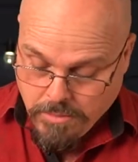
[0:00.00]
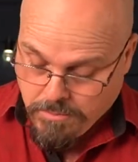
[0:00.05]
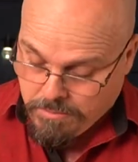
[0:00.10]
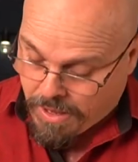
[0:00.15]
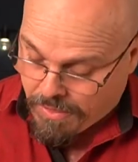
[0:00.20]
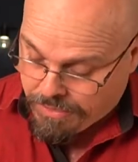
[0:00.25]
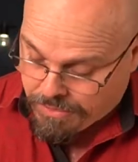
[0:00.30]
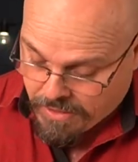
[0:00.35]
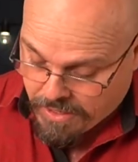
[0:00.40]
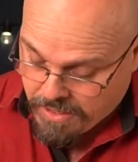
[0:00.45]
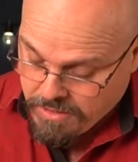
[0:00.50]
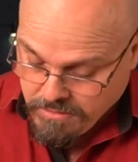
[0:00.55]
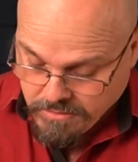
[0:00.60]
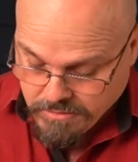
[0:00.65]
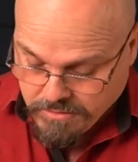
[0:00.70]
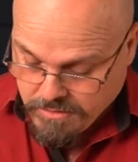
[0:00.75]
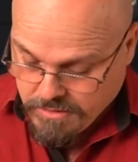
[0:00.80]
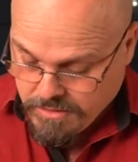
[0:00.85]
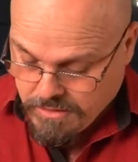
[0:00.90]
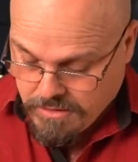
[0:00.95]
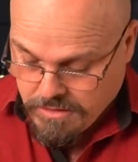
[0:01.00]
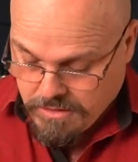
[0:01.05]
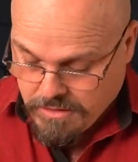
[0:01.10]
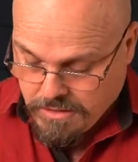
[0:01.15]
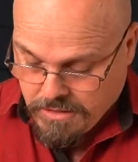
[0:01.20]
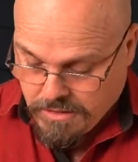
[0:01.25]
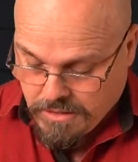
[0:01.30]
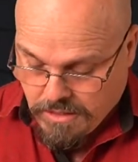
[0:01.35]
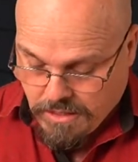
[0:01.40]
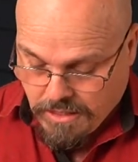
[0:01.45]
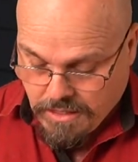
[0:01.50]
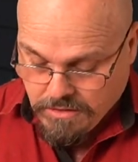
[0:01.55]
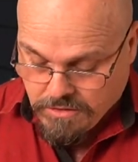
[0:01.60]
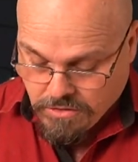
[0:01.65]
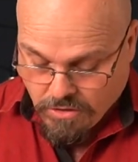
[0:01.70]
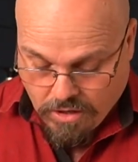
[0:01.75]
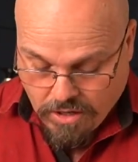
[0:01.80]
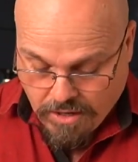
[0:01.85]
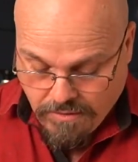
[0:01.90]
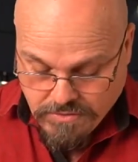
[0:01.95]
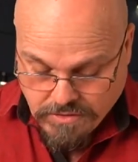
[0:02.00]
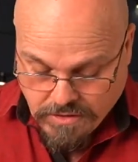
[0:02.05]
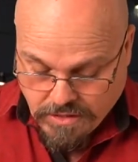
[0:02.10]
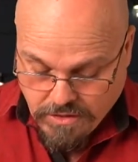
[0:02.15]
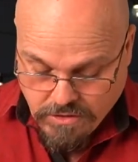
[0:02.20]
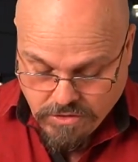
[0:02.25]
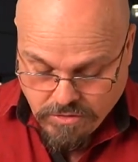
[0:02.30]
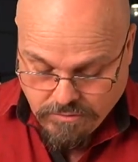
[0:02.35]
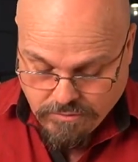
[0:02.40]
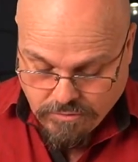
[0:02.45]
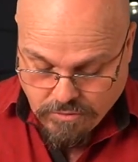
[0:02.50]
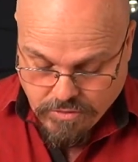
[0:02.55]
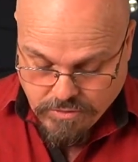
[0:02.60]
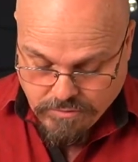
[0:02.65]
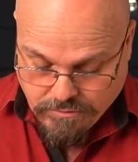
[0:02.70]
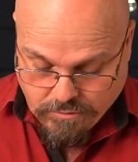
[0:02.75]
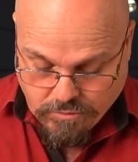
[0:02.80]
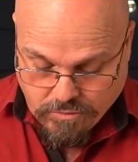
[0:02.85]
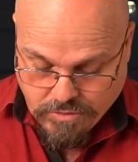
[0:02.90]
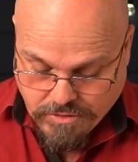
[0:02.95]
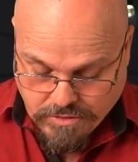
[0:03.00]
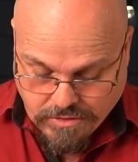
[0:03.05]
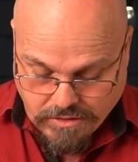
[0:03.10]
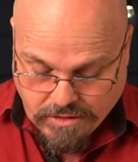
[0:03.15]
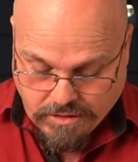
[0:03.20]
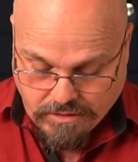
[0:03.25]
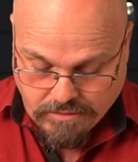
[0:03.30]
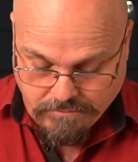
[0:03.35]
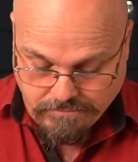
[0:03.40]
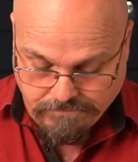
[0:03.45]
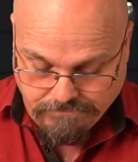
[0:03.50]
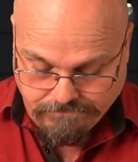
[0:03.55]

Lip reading: But then he dives into verse 14.